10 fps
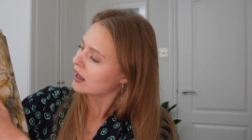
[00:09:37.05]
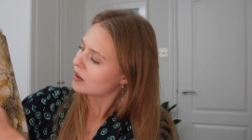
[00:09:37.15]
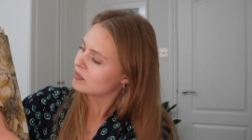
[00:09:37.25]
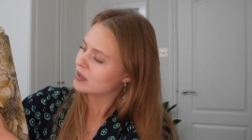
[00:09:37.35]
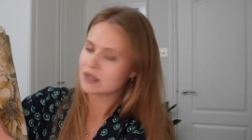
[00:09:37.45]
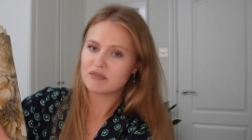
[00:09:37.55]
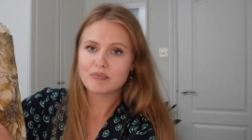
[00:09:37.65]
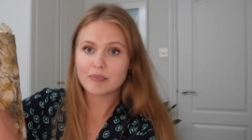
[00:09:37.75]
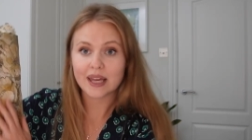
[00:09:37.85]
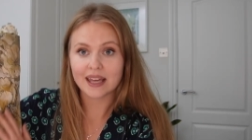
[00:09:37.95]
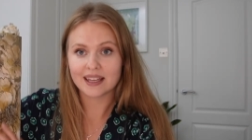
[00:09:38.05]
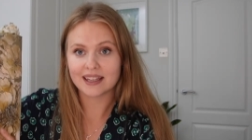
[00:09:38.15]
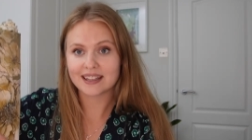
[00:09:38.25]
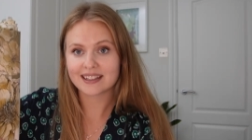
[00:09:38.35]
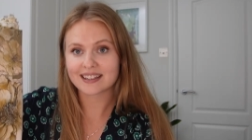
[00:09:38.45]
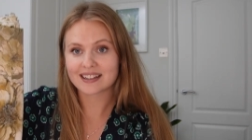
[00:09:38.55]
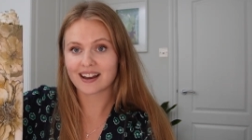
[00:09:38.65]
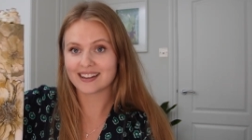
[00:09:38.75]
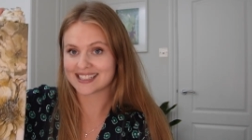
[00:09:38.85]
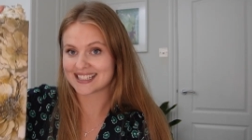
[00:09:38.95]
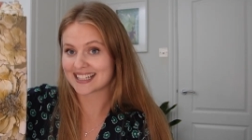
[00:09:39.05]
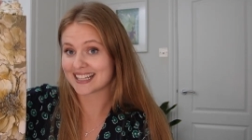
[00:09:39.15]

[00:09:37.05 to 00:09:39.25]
a bit of pink colours.